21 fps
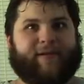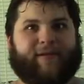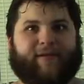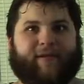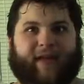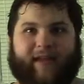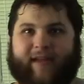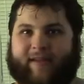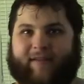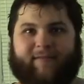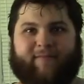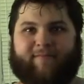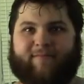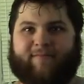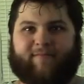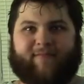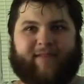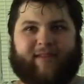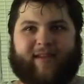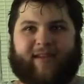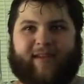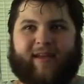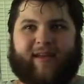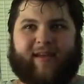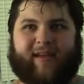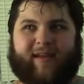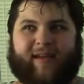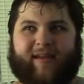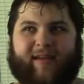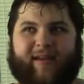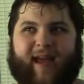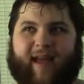Like,
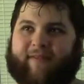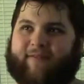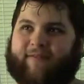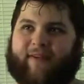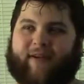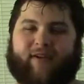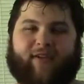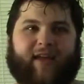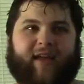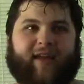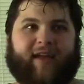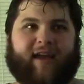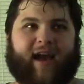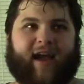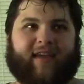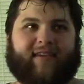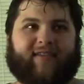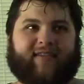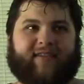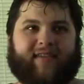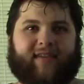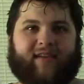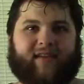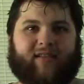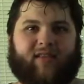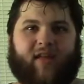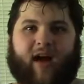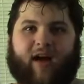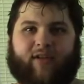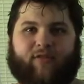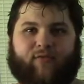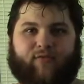I feel like I see a
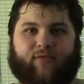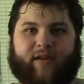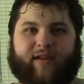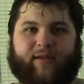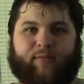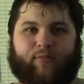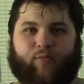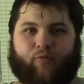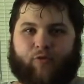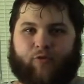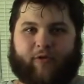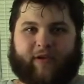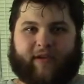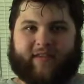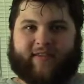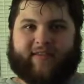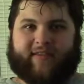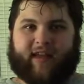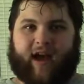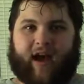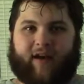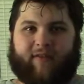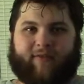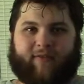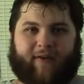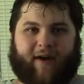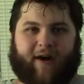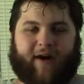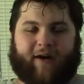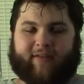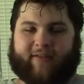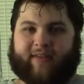lot of Rick and Morty stuff
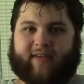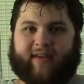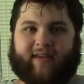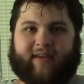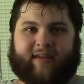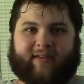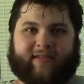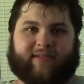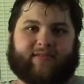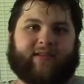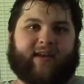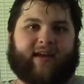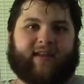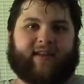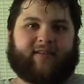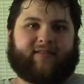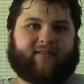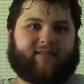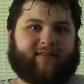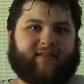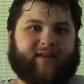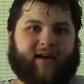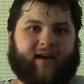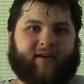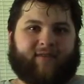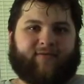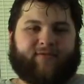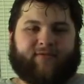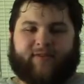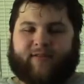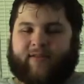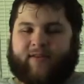on the internet and stuff,